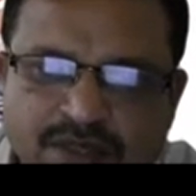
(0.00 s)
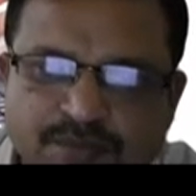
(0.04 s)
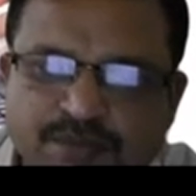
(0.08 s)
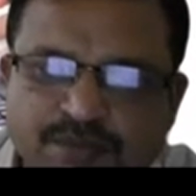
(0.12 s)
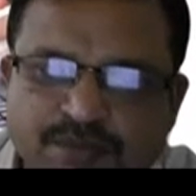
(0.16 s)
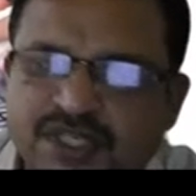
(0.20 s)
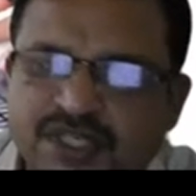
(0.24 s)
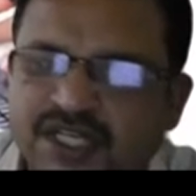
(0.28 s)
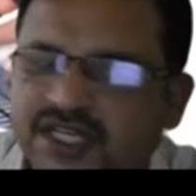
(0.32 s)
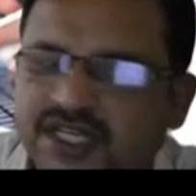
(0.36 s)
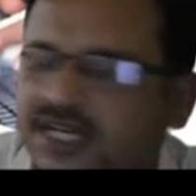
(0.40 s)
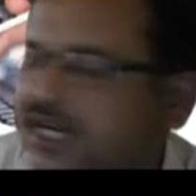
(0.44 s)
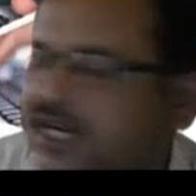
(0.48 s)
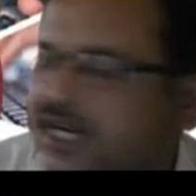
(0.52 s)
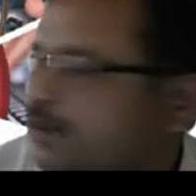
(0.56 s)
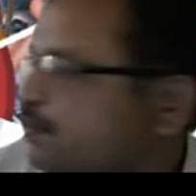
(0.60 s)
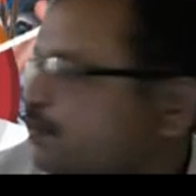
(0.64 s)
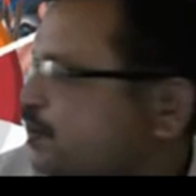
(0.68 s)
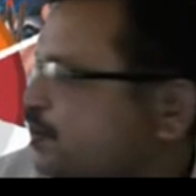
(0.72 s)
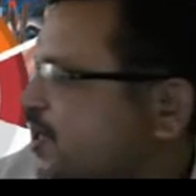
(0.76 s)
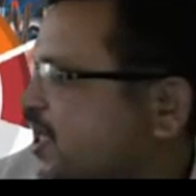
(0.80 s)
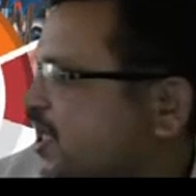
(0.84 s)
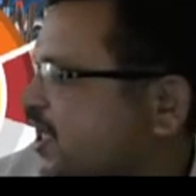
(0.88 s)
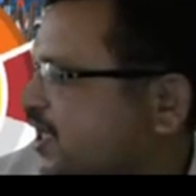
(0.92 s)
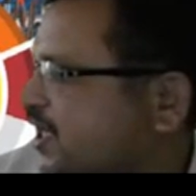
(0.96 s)
Pn and
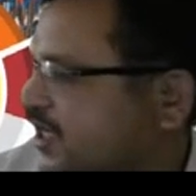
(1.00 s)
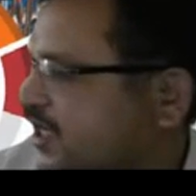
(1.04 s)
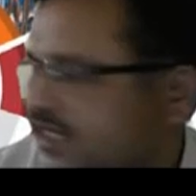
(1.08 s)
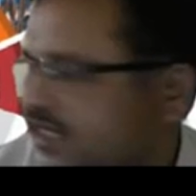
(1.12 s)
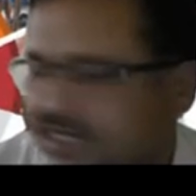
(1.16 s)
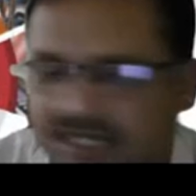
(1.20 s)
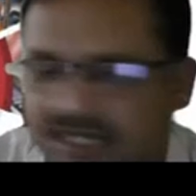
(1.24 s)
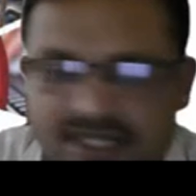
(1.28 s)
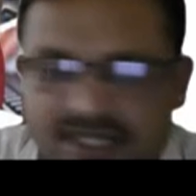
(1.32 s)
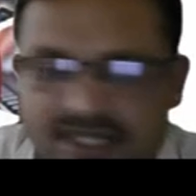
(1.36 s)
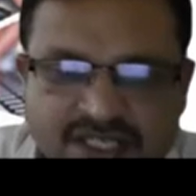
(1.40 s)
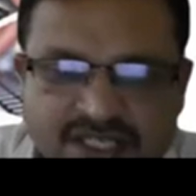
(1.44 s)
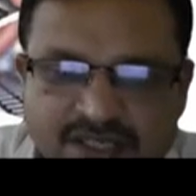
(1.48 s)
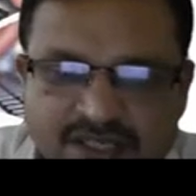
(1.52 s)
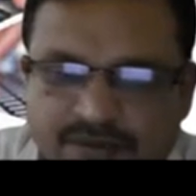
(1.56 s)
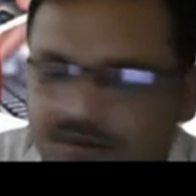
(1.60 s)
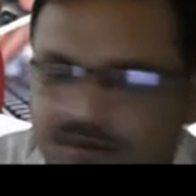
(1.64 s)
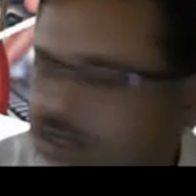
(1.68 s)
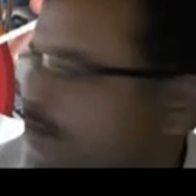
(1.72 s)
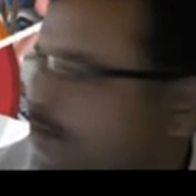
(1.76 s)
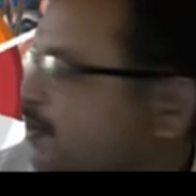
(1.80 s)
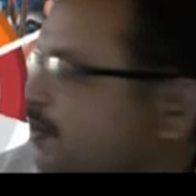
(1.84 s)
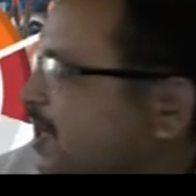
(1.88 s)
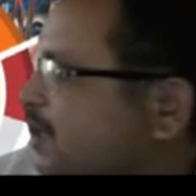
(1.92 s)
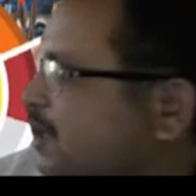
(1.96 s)
PR in terms
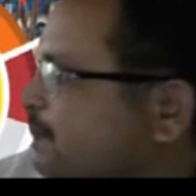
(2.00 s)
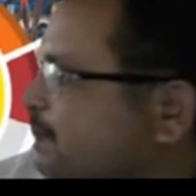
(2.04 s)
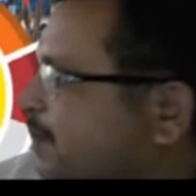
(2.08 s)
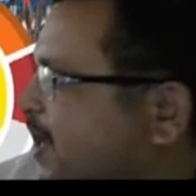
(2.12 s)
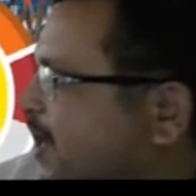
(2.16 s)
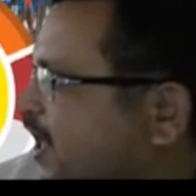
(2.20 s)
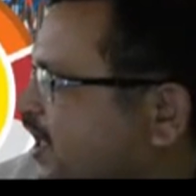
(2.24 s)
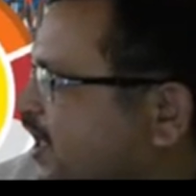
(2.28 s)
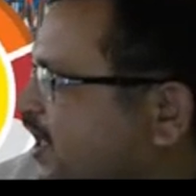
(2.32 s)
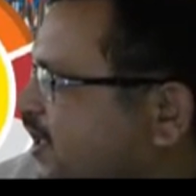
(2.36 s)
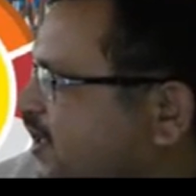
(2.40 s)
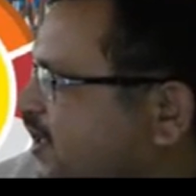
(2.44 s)
of alpha.